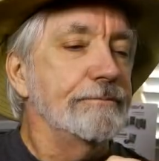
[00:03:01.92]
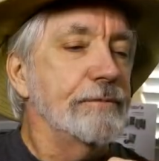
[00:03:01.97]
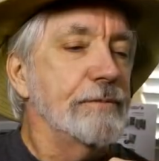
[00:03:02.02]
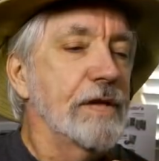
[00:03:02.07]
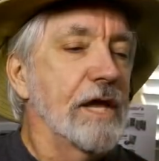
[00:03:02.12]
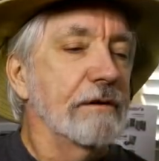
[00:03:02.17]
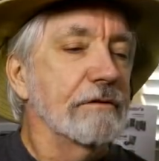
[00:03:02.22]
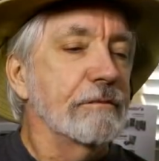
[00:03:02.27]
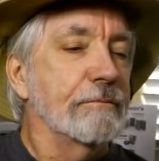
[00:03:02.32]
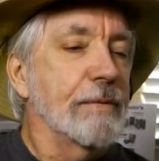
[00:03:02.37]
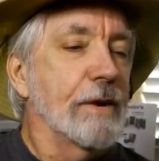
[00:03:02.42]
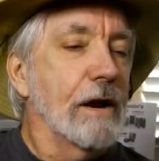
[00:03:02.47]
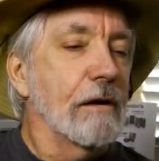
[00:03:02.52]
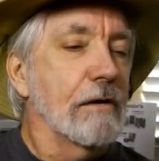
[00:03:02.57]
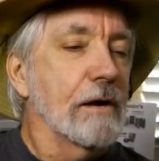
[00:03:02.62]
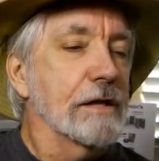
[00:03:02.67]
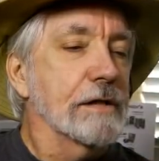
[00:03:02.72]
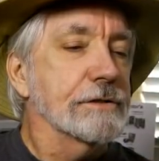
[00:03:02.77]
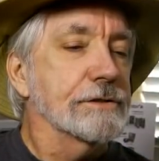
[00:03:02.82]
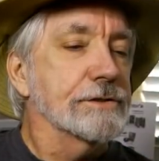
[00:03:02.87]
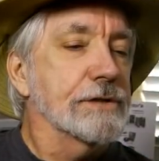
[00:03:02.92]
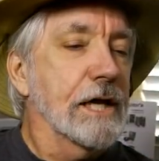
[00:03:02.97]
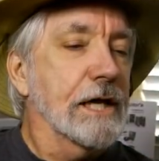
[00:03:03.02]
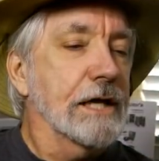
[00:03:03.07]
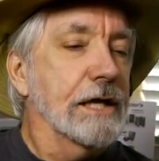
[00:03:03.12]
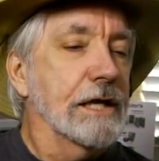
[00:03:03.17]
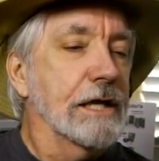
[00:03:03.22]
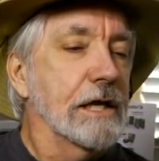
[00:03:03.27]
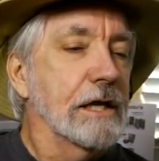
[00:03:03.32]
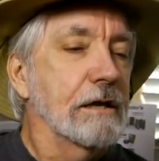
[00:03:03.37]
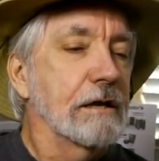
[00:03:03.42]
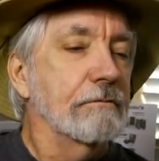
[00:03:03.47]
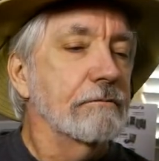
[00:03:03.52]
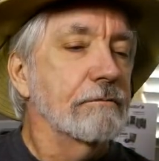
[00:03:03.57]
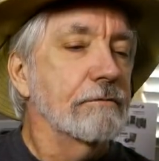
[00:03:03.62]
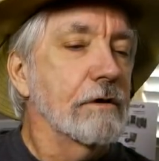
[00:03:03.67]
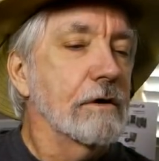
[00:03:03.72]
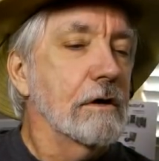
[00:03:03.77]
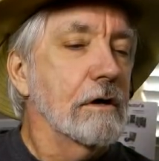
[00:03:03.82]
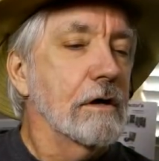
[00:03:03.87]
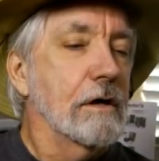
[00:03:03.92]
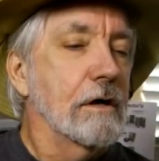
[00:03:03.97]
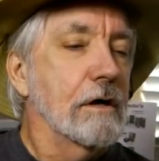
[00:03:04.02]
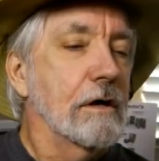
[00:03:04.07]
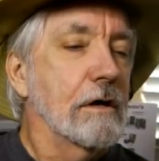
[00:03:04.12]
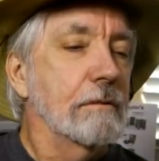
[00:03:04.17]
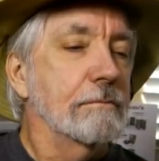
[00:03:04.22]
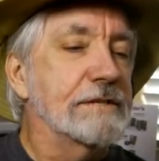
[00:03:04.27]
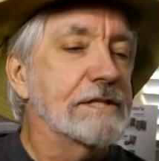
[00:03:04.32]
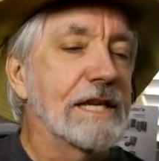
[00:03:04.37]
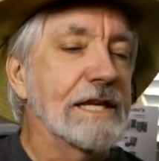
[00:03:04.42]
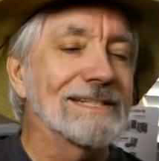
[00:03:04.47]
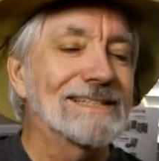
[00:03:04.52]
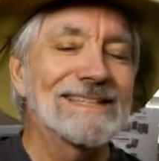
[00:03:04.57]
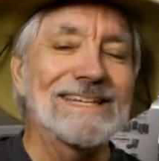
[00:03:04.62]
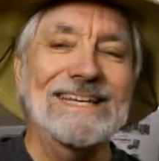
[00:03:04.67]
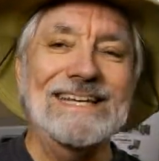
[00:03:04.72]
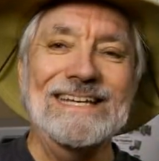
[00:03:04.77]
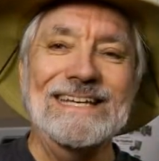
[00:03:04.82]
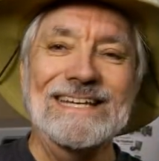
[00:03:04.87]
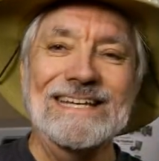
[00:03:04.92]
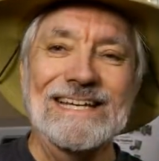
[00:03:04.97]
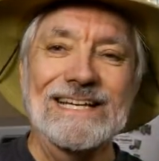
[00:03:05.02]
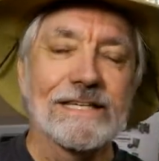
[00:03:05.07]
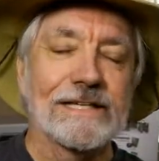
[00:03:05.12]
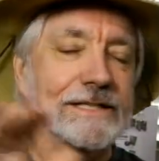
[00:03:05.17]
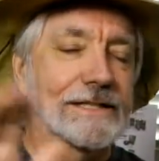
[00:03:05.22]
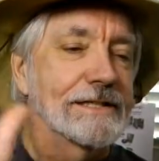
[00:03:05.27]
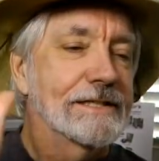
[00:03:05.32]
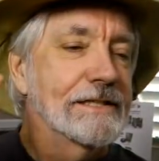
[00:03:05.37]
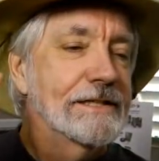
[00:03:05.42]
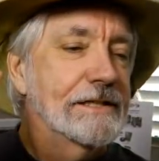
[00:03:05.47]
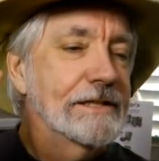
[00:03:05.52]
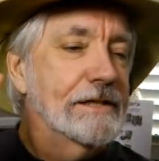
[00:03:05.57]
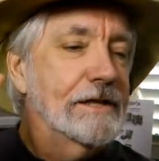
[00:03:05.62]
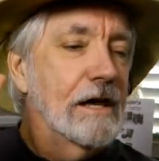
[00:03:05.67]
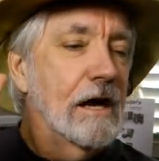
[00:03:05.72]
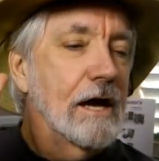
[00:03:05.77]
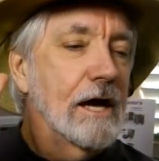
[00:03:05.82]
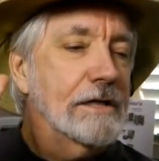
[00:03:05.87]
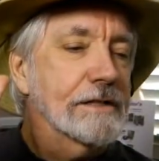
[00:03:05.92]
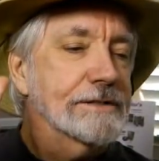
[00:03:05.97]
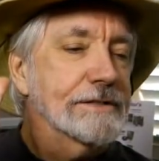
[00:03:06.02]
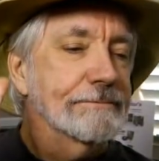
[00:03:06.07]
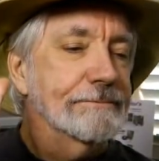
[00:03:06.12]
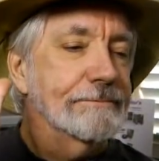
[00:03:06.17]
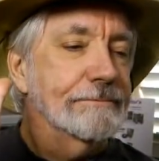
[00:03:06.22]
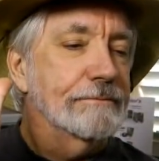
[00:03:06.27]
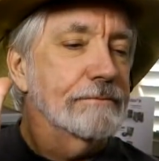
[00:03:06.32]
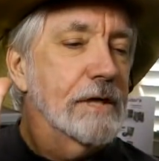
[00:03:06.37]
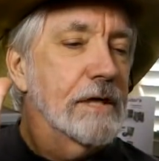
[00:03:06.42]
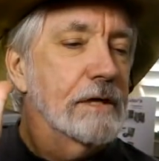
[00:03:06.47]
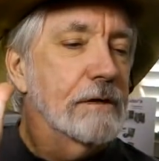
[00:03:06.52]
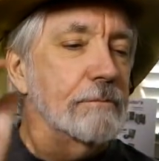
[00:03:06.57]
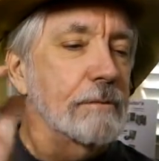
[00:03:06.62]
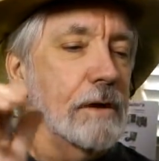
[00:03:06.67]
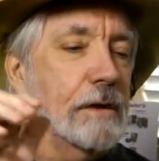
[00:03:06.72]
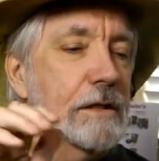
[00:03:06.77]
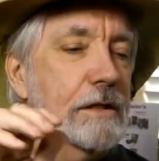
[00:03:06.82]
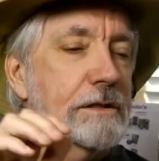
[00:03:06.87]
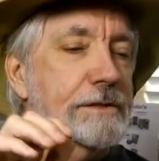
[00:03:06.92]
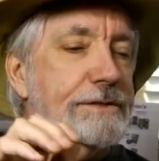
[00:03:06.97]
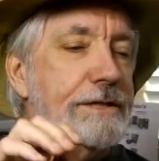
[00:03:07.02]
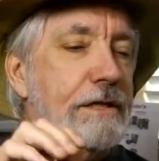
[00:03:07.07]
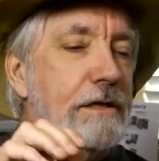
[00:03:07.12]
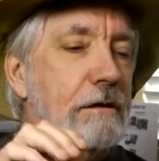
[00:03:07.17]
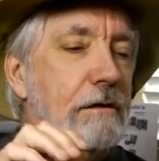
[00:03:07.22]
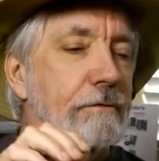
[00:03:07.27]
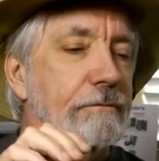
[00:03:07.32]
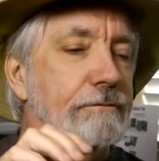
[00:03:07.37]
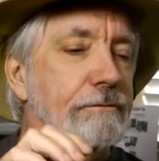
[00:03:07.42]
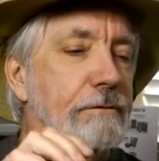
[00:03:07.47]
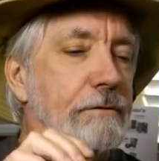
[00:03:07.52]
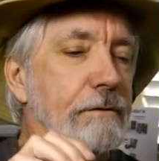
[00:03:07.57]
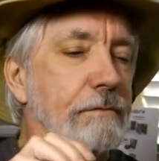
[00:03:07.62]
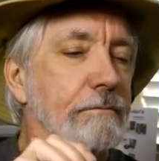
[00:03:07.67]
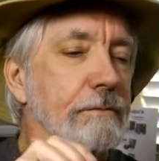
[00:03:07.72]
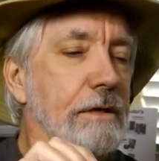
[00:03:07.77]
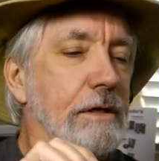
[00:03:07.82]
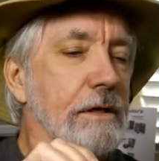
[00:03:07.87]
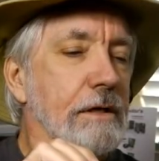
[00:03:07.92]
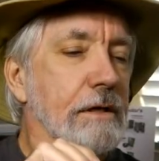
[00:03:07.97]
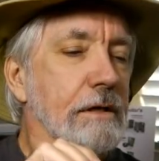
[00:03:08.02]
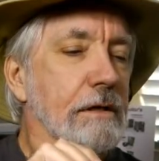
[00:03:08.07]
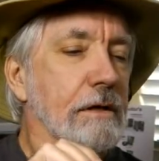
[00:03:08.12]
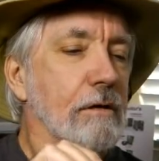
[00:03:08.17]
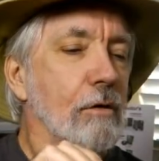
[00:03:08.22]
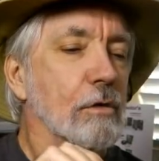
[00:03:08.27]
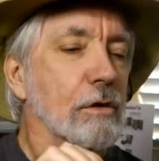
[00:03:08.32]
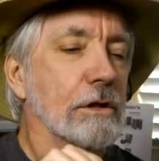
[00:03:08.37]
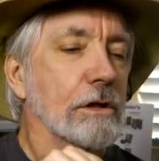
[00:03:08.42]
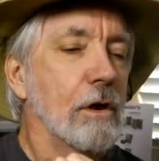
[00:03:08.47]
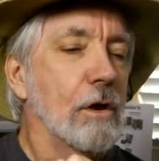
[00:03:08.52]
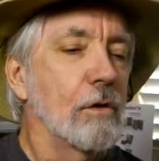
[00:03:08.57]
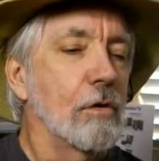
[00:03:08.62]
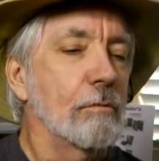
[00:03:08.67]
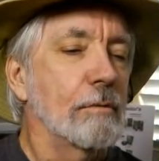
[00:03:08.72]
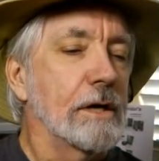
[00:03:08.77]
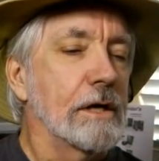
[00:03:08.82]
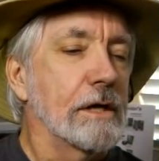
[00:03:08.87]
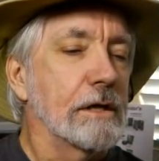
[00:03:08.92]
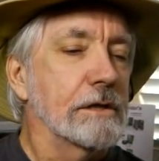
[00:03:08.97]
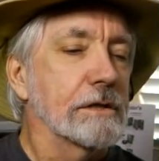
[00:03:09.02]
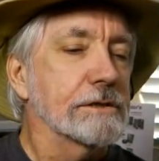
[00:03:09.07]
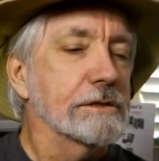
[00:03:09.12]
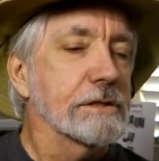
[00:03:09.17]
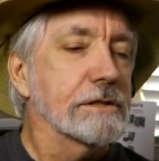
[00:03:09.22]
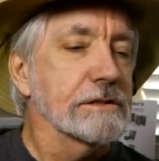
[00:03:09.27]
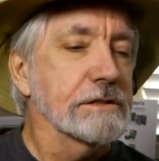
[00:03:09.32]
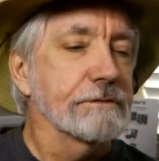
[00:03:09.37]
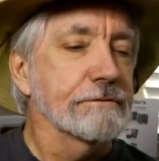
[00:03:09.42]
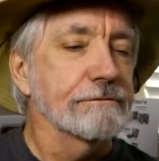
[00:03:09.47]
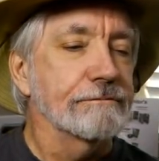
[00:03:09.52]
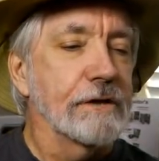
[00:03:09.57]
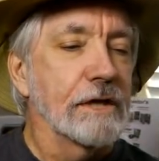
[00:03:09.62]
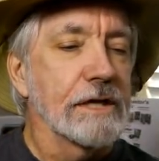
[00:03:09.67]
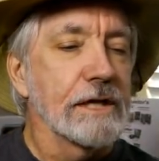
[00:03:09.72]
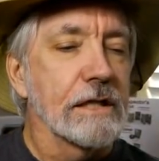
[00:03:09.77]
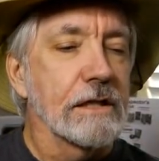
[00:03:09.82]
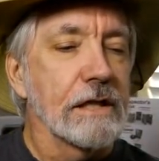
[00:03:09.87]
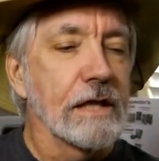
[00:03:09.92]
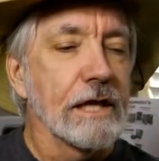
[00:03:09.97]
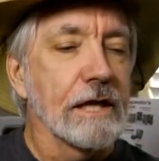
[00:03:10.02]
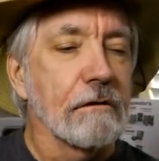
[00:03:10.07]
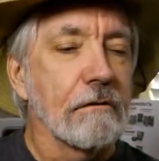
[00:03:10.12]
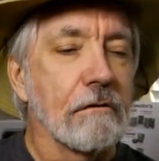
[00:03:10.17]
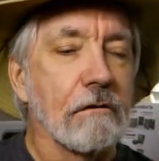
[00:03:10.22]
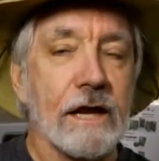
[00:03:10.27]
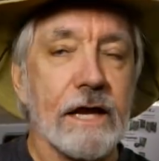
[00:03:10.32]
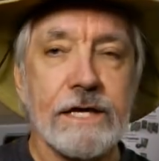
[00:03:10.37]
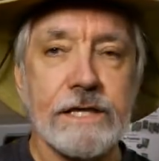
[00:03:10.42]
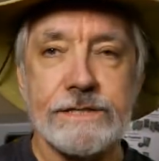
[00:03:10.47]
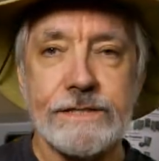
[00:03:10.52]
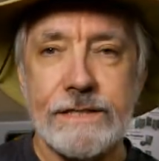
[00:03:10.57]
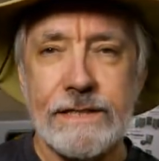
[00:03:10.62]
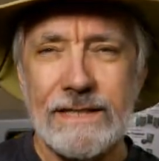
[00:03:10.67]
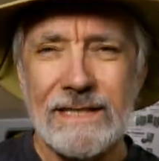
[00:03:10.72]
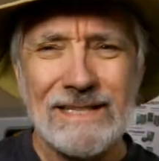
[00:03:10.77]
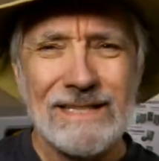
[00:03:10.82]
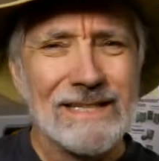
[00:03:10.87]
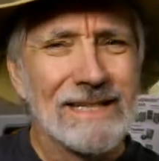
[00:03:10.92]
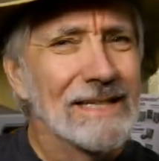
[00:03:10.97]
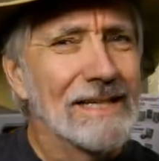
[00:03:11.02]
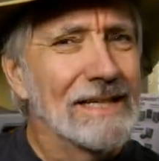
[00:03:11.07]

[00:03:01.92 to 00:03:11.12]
David Perry is checking in from Tennessee. Awesome. Paul is here from uh, Oklahoma. He says it's flooding like crazy.